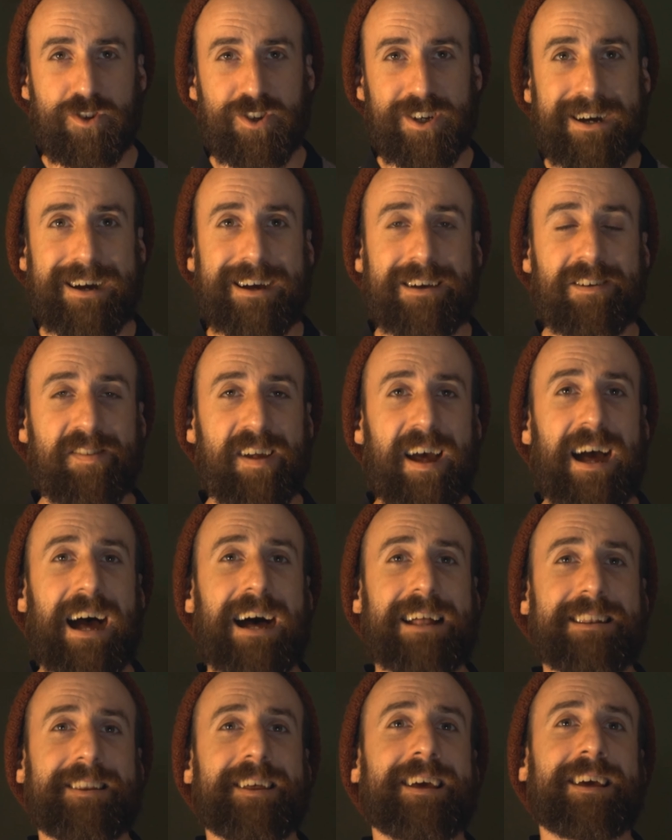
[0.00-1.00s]
jacks,
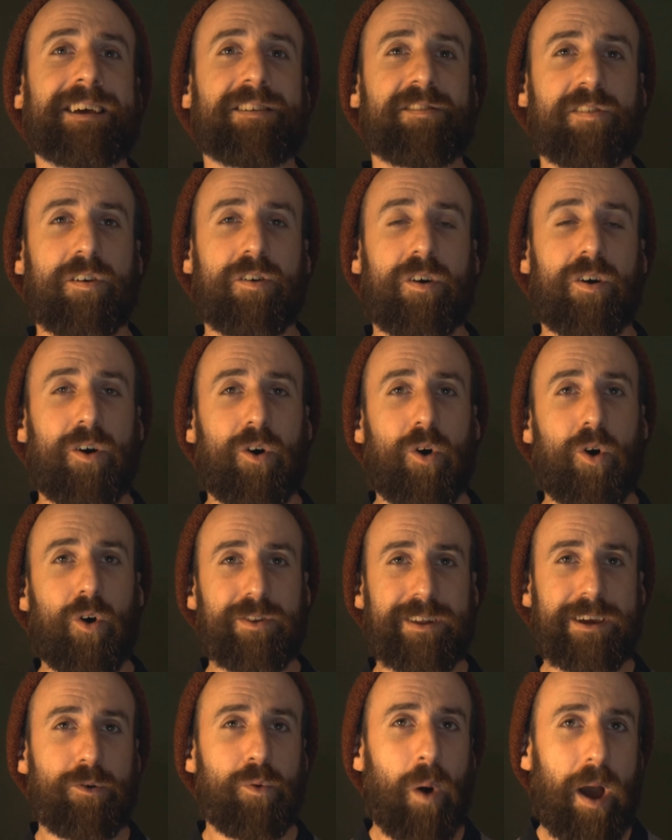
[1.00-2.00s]
and its
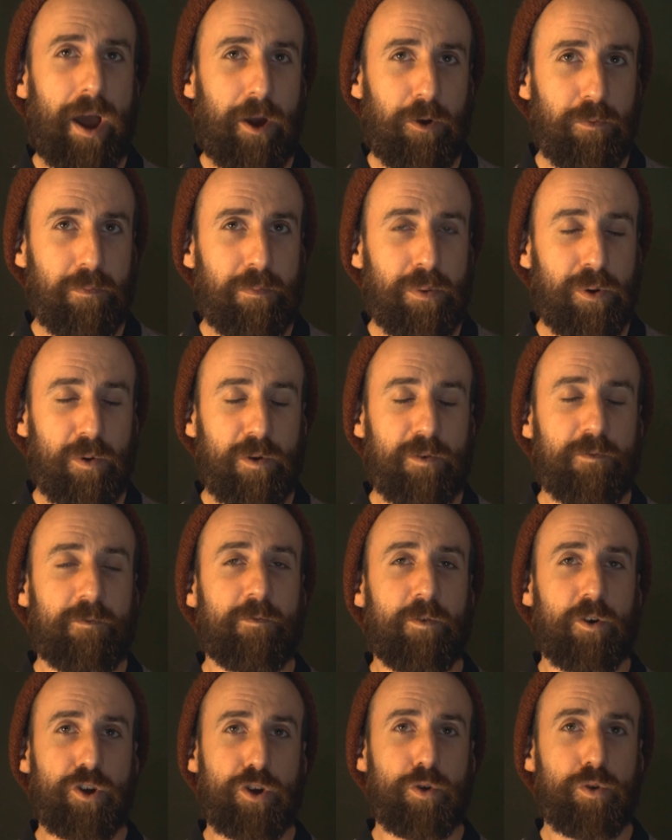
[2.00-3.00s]
audio output
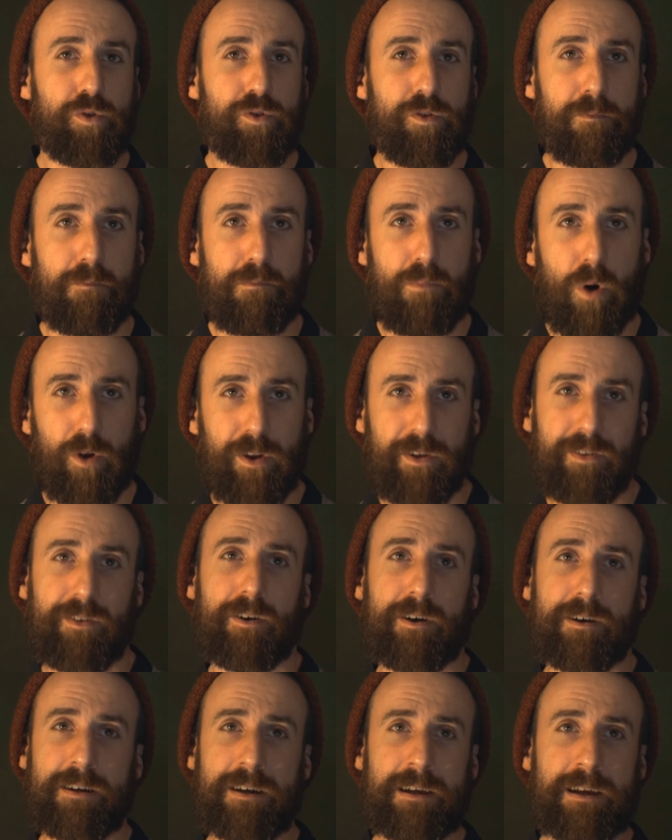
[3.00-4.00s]
for you to monitor.